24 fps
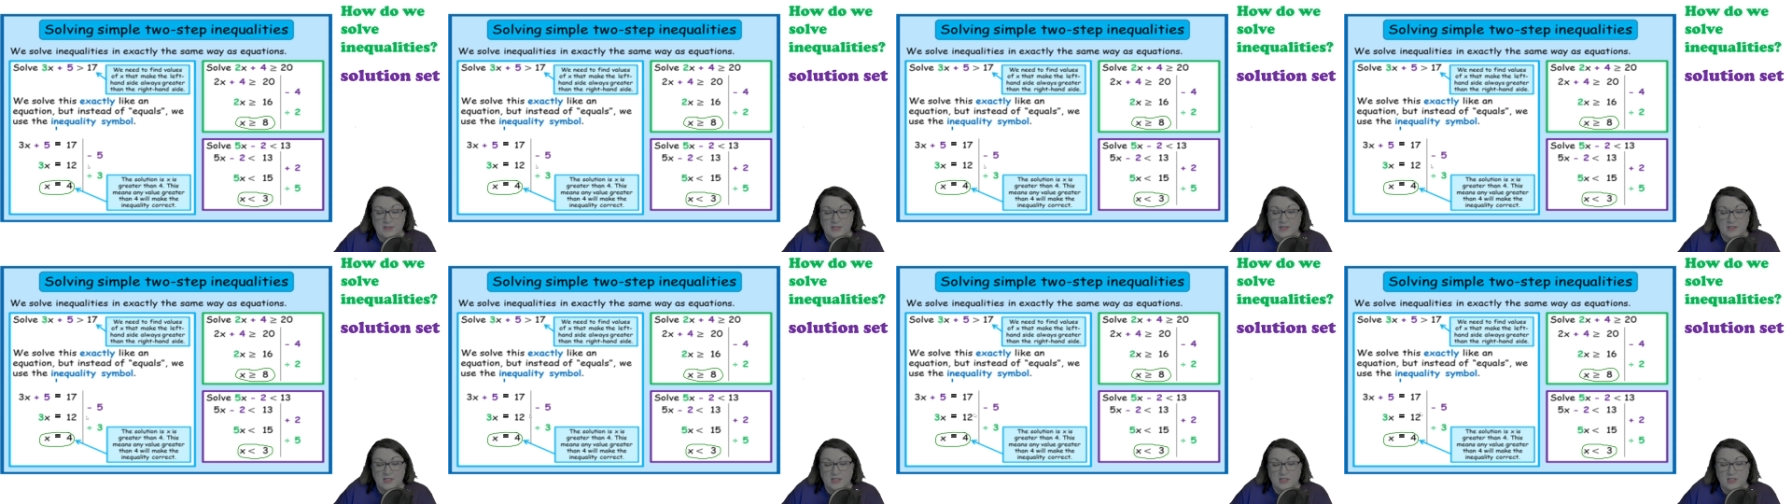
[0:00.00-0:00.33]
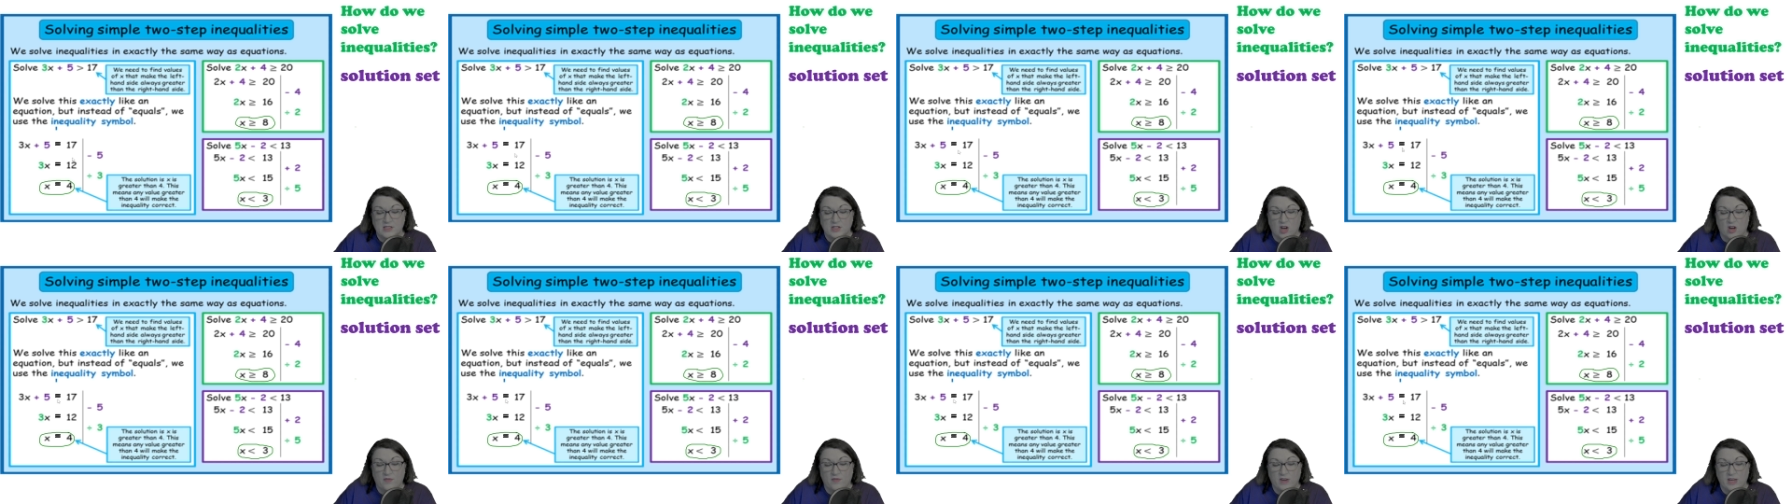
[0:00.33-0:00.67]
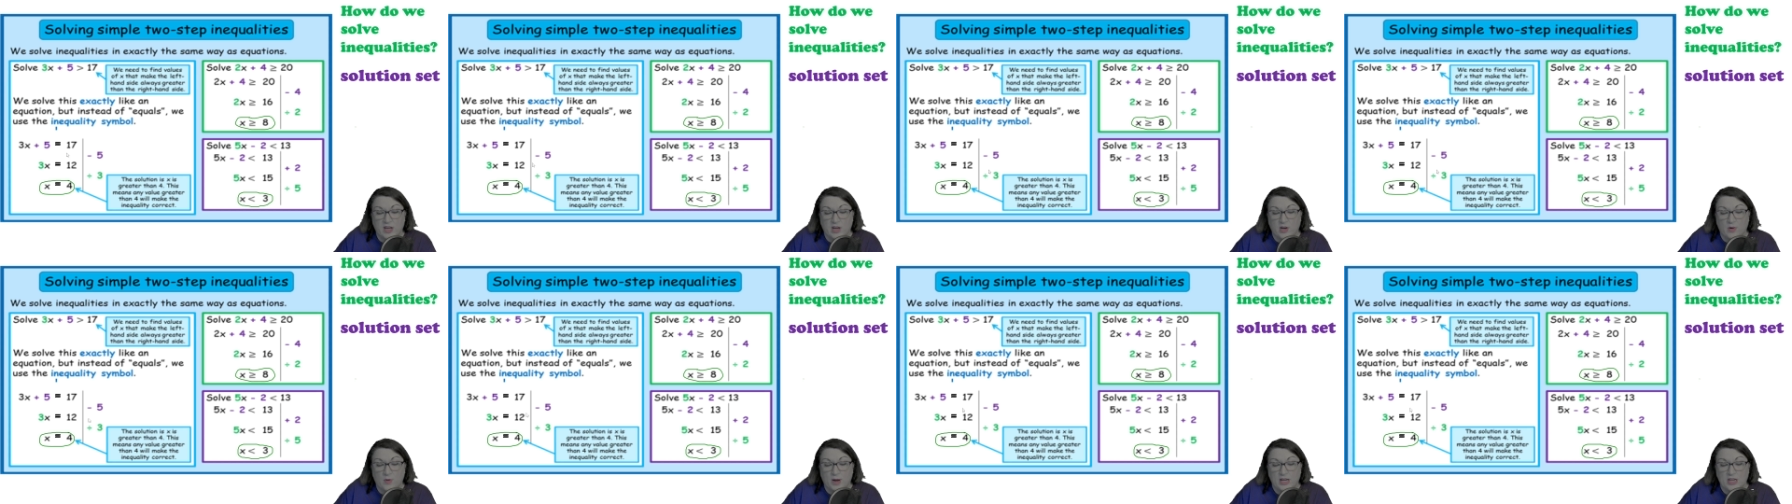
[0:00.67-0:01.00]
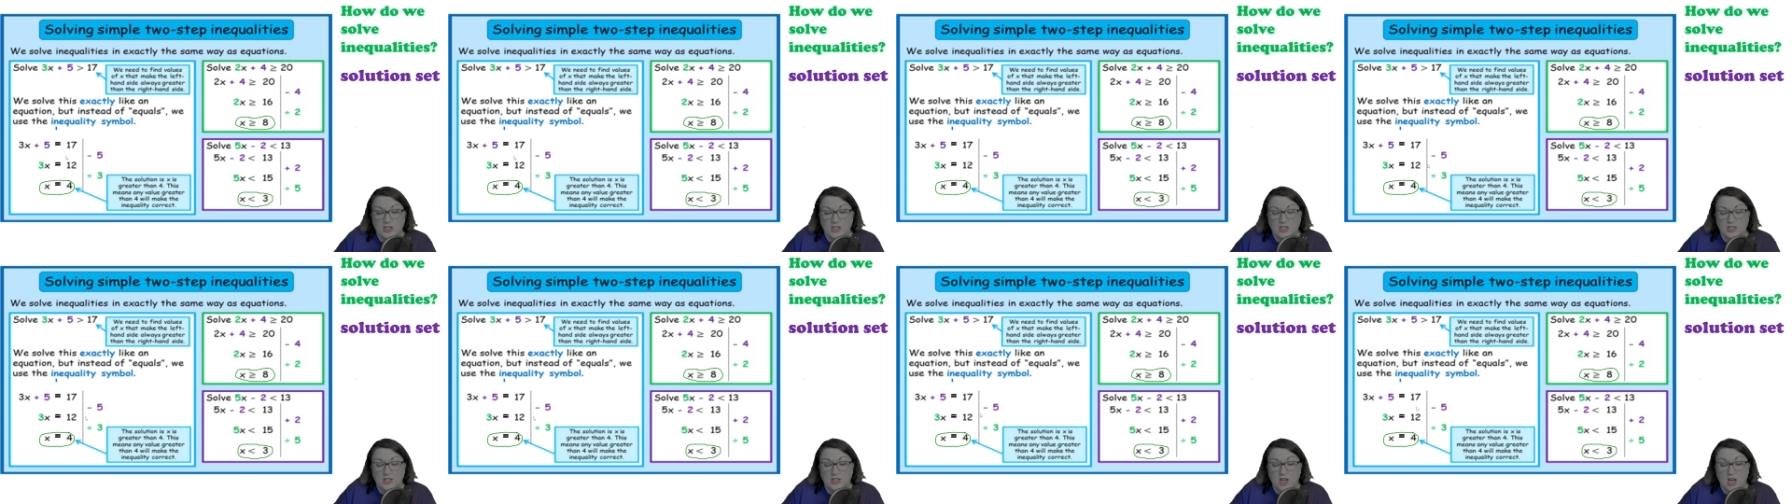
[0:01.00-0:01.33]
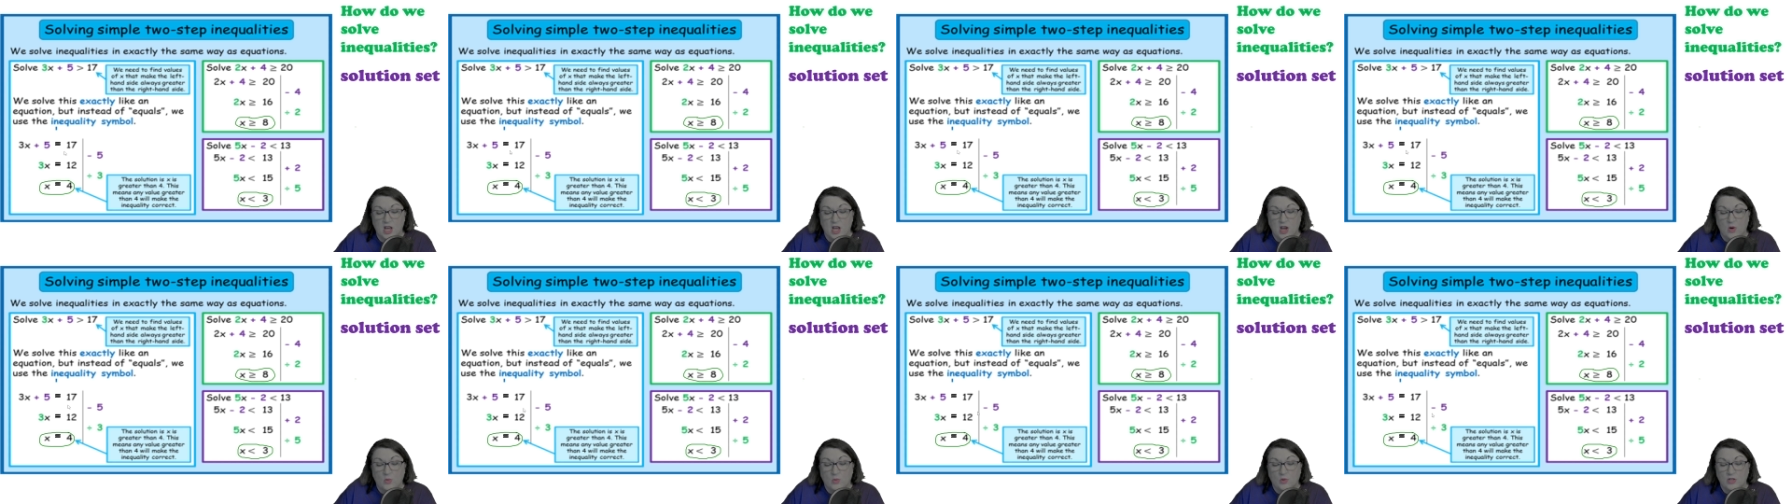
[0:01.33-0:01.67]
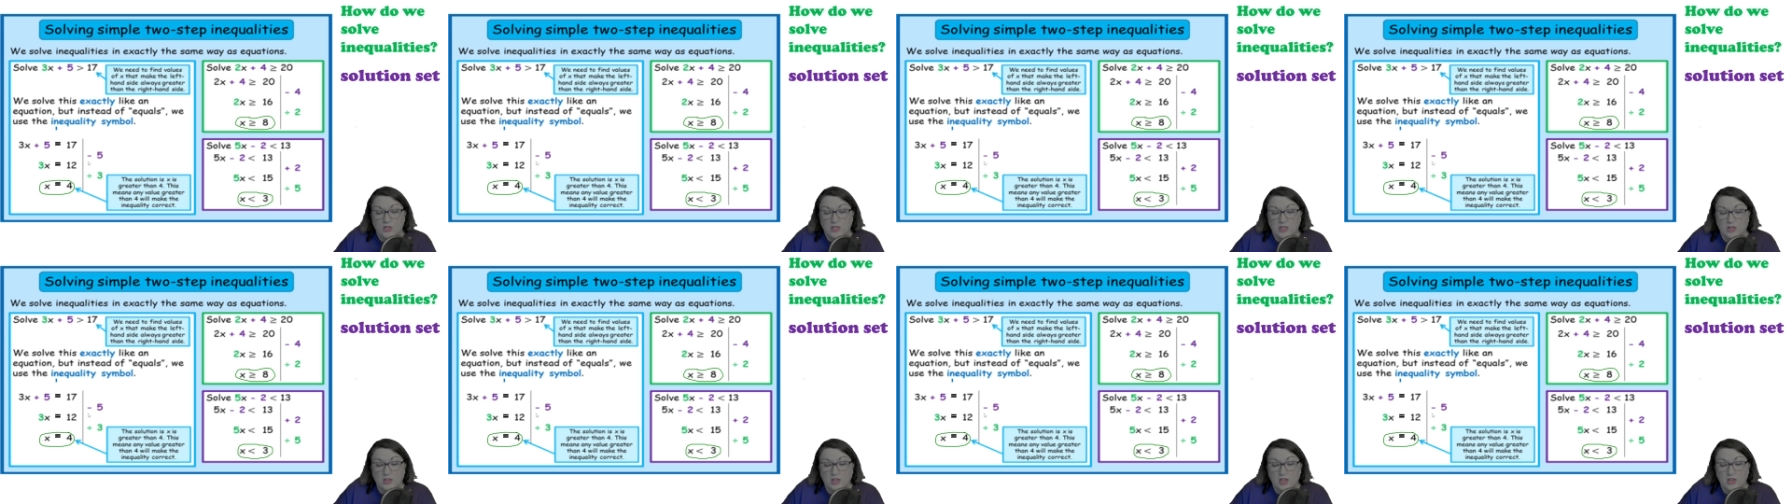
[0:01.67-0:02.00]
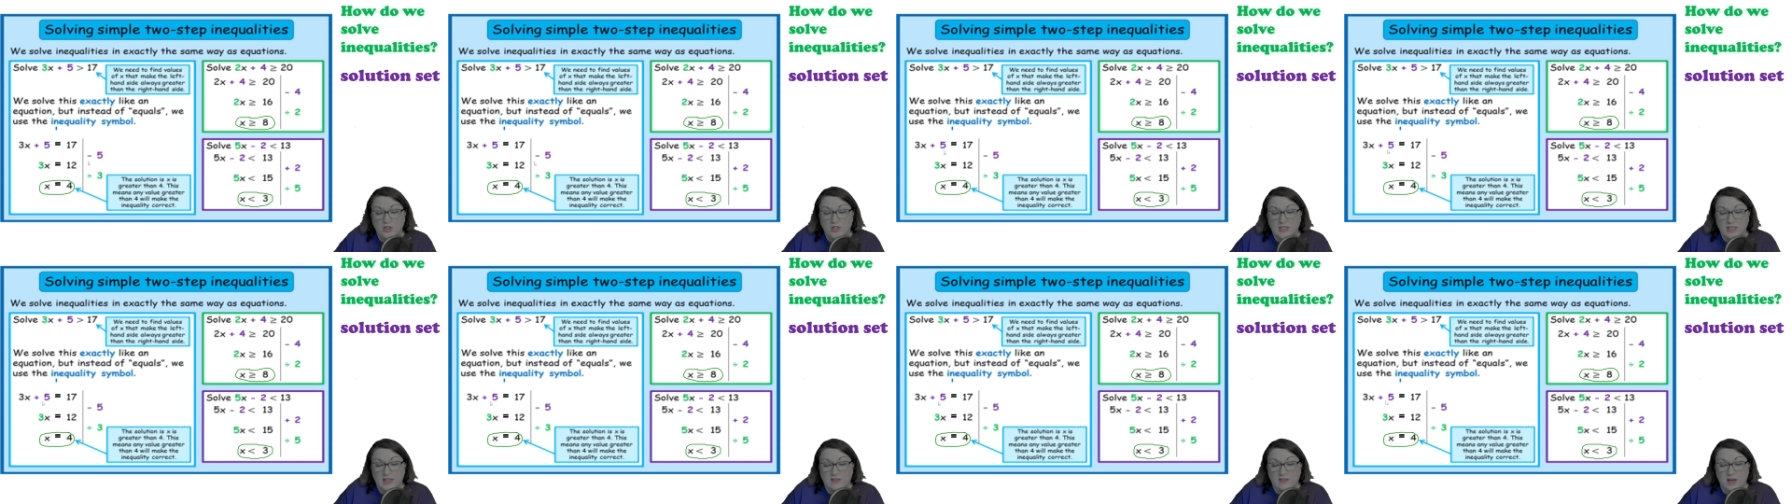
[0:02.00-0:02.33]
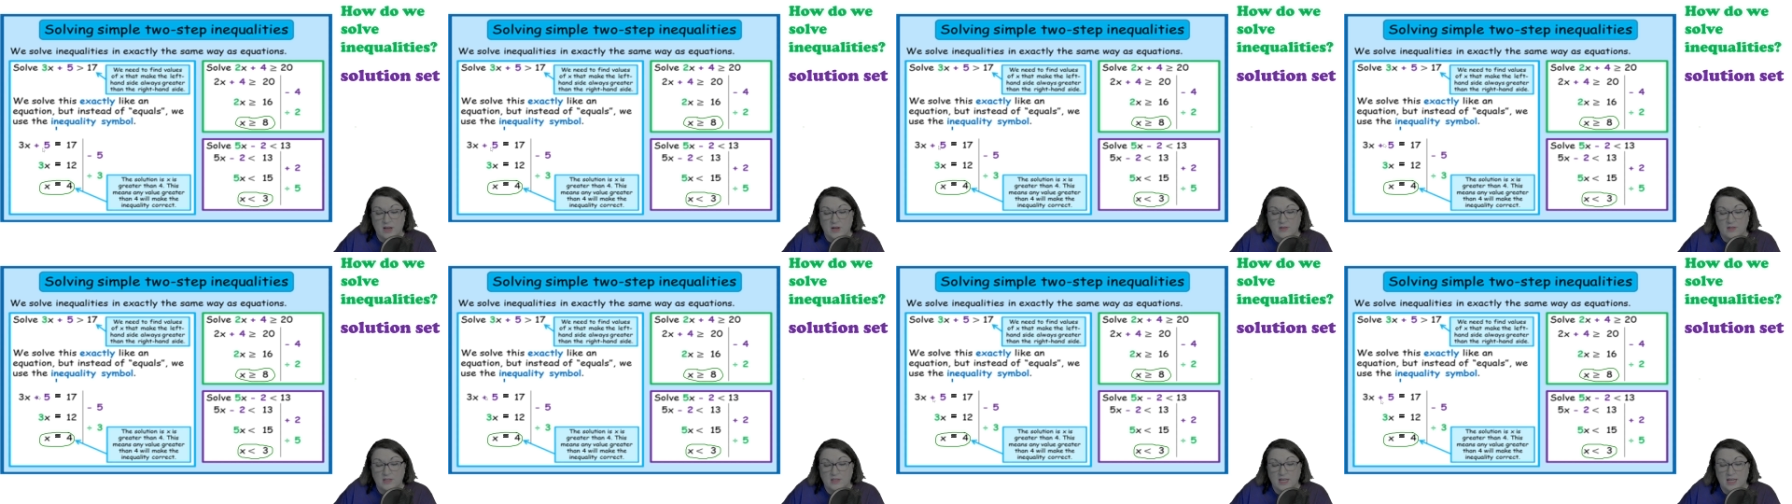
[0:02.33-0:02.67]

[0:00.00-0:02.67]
to solving equations. We're still using those.